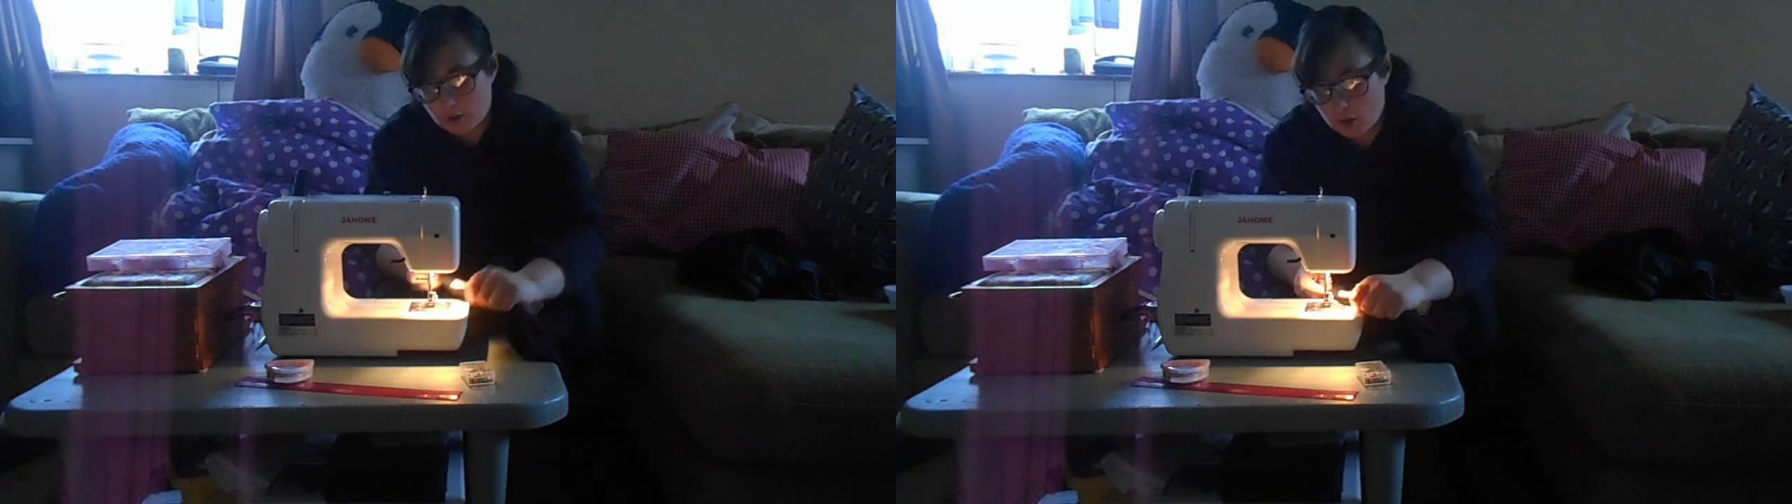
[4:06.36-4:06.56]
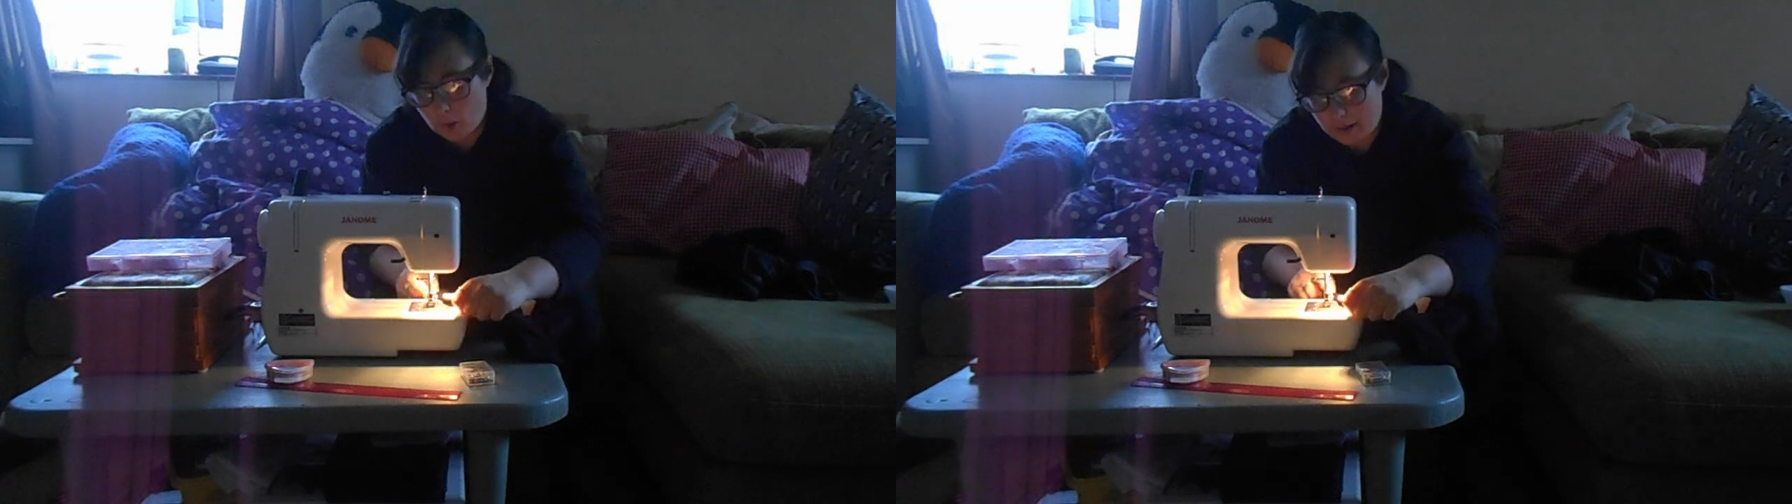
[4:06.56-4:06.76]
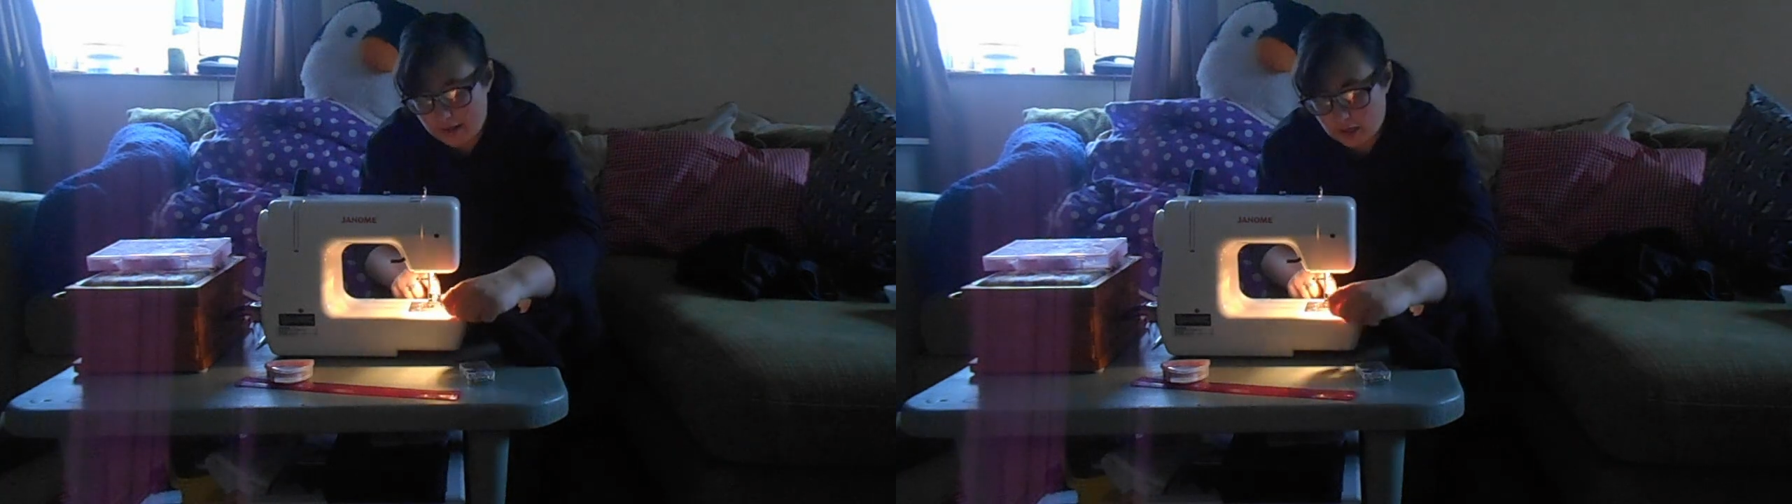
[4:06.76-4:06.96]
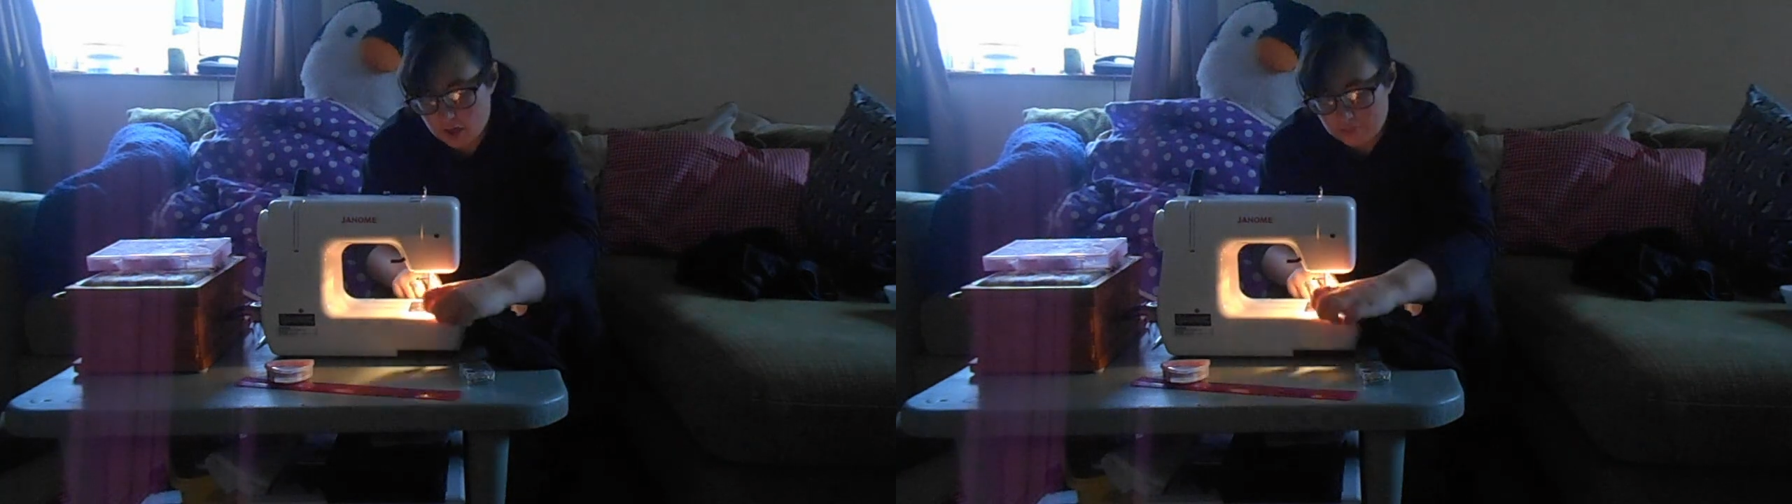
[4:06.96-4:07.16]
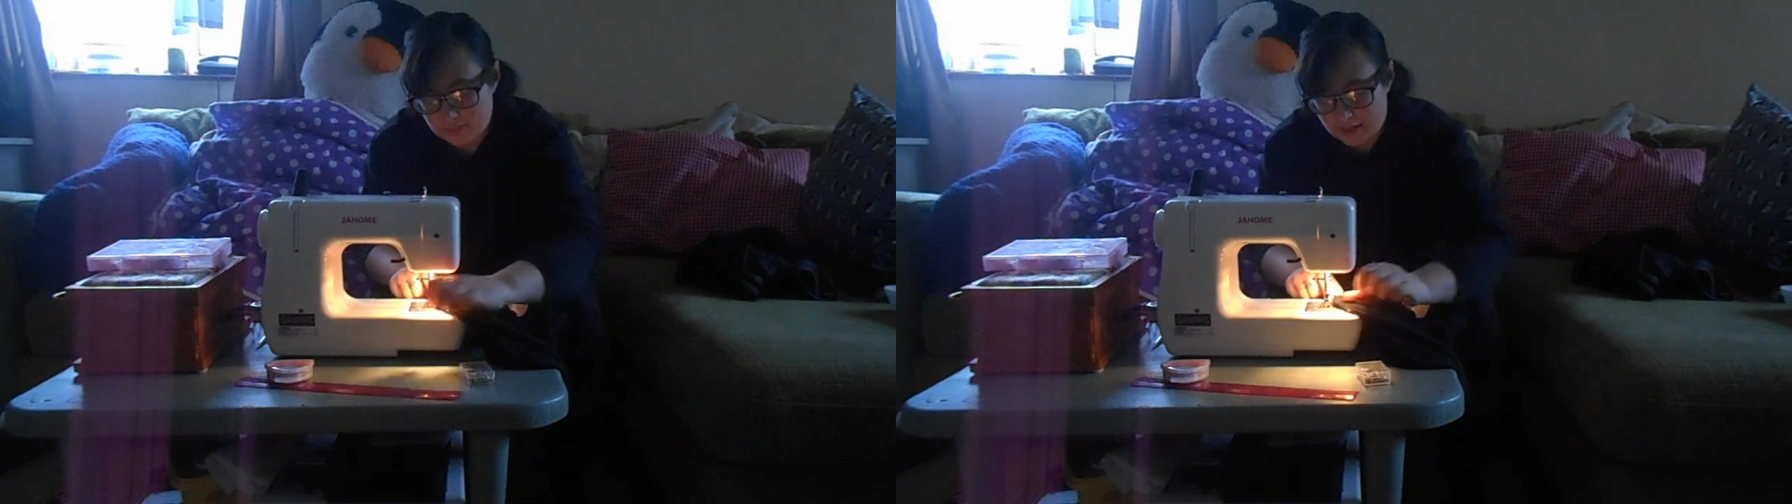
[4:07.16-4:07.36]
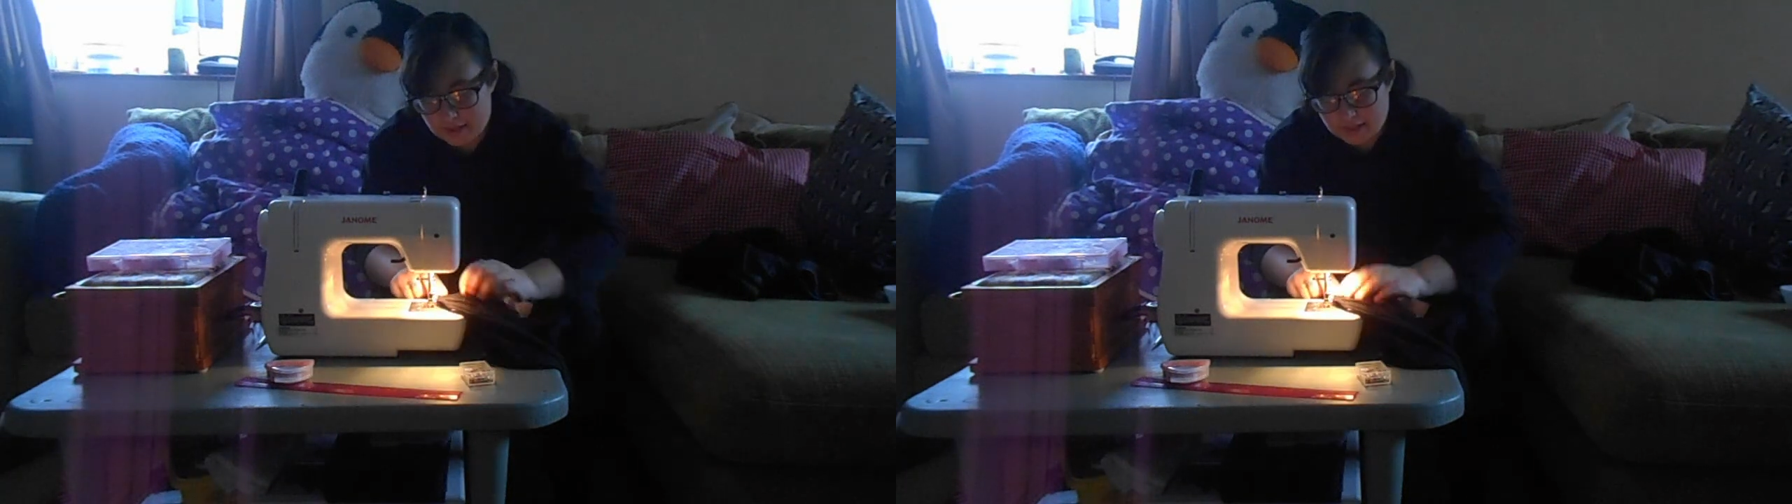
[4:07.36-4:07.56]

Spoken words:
going to go back over that